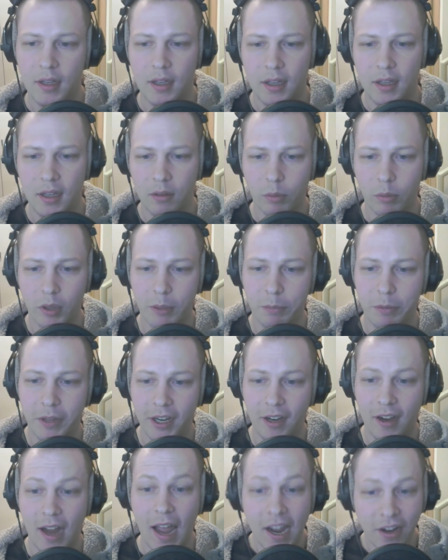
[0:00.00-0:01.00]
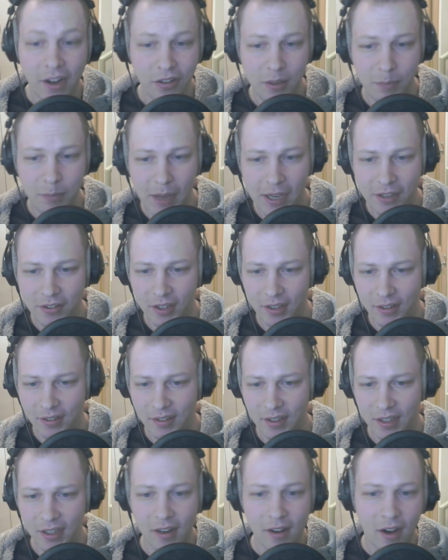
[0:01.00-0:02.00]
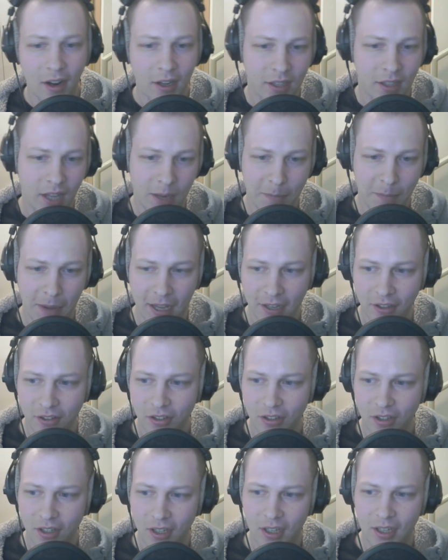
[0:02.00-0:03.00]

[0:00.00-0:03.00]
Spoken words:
When a player actually matches in an online match,